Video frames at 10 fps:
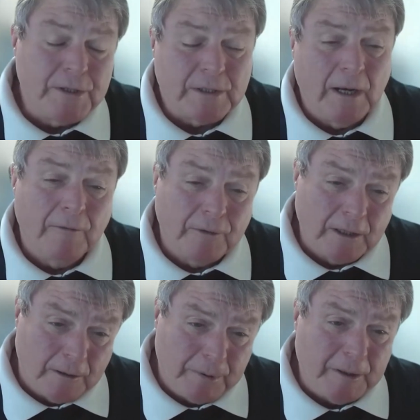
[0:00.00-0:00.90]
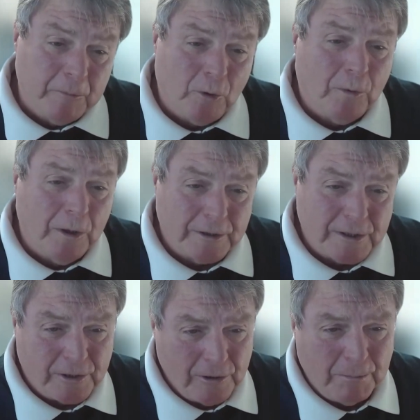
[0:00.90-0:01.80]
Well, we still have a little bit more work
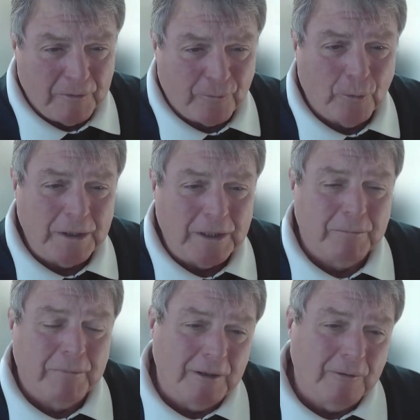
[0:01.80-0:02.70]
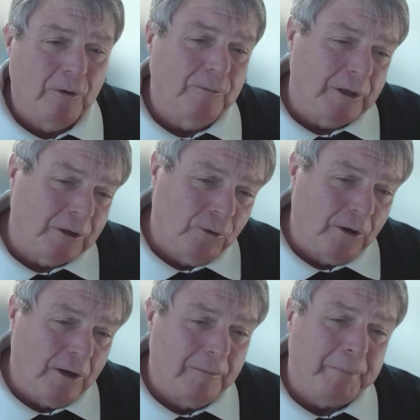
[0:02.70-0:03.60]
to do before we can make what we
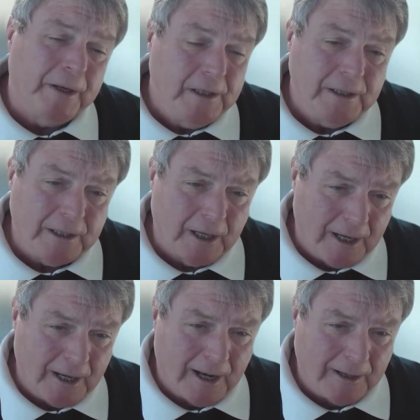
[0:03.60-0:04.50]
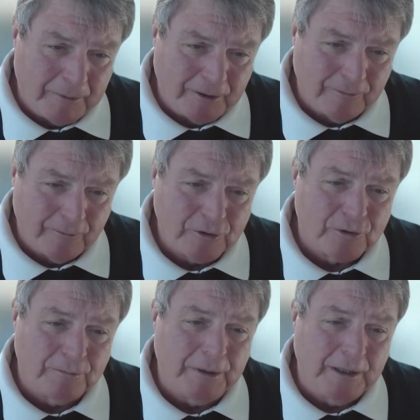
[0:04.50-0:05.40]
call a PDK element,
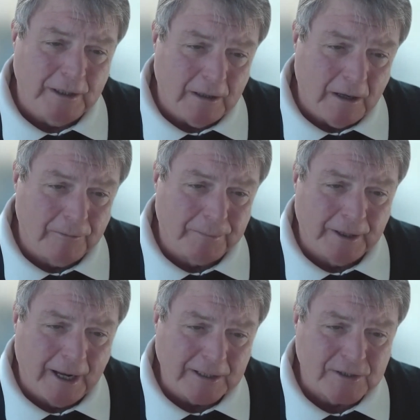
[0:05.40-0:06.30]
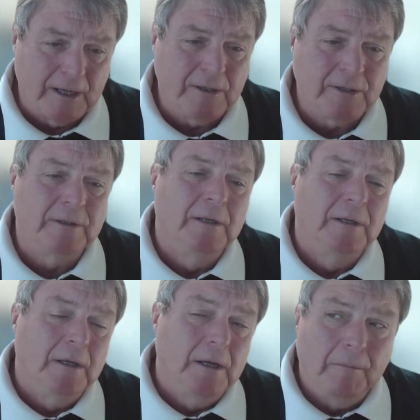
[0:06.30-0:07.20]
which would be open access.
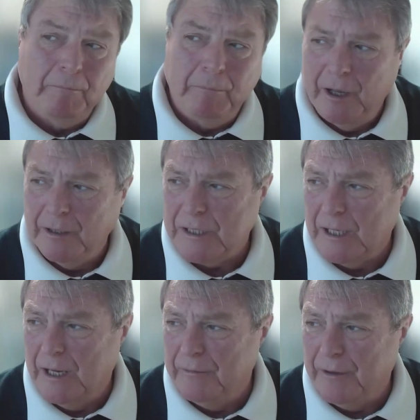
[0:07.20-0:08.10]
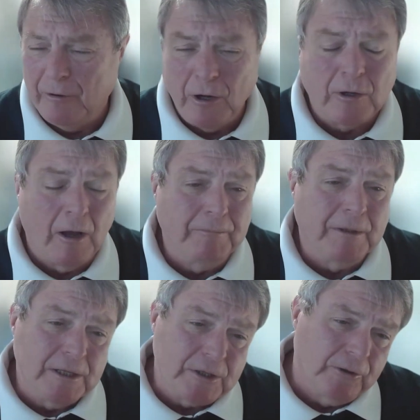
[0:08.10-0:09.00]
But there are
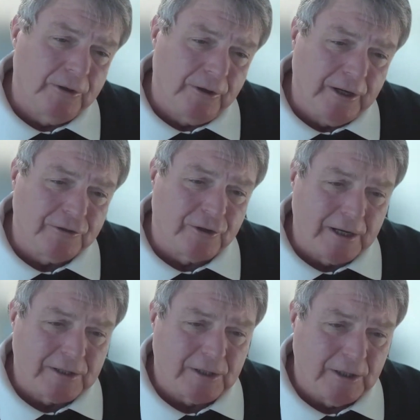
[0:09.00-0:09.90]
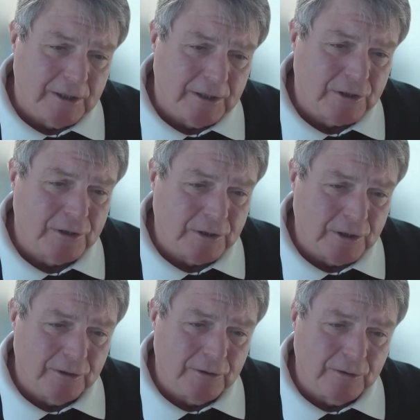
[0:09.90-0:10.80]
companies who are interested to
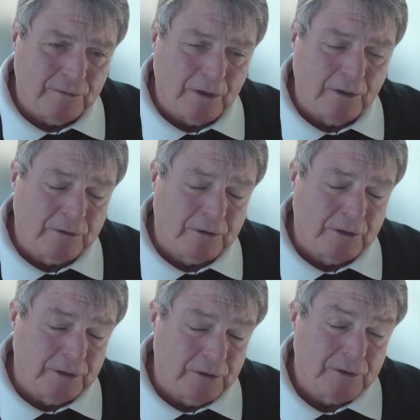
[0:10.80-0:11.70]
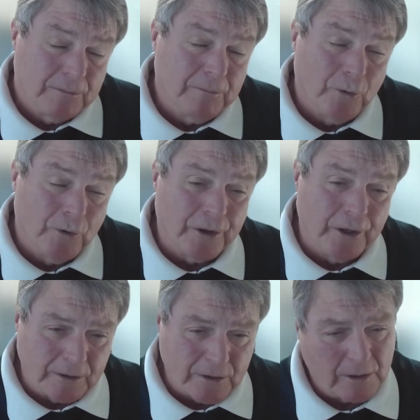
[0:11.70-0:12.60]
do some more
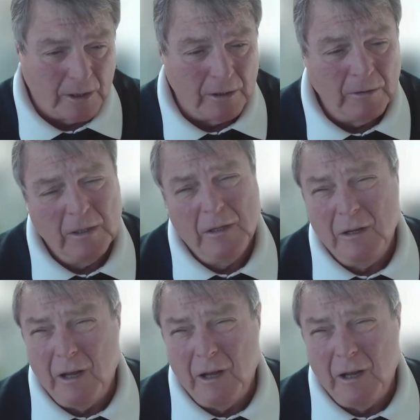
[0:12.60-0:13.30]
things. So